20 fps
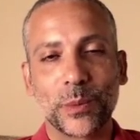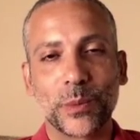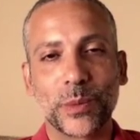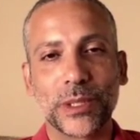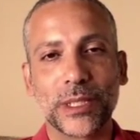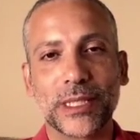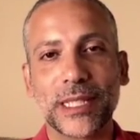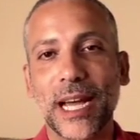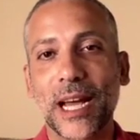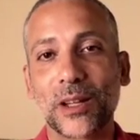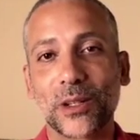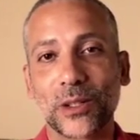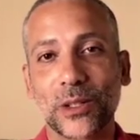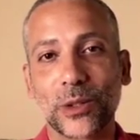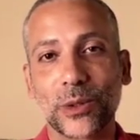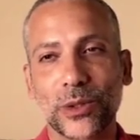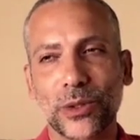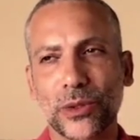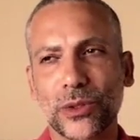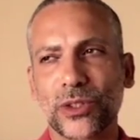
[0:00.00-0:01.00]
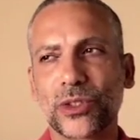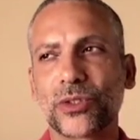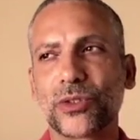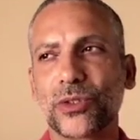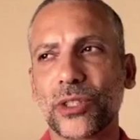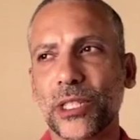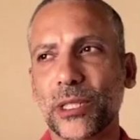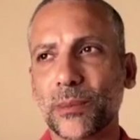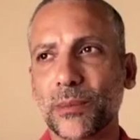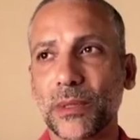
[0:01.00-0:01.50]
be downloaded or
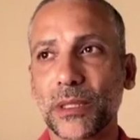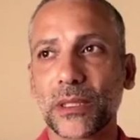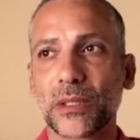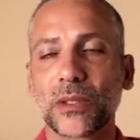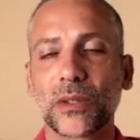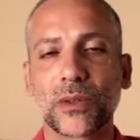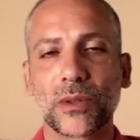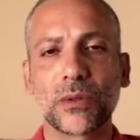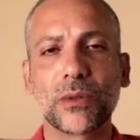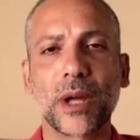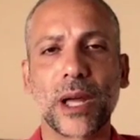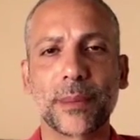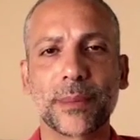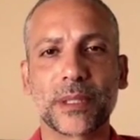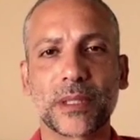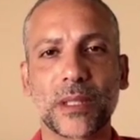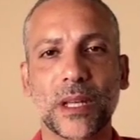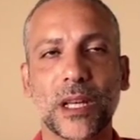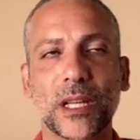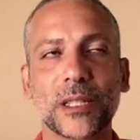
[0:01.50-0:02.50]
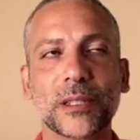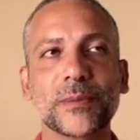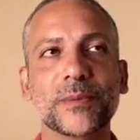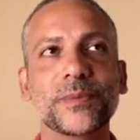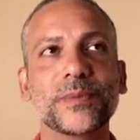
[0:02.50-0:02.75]
streamed through Amazon.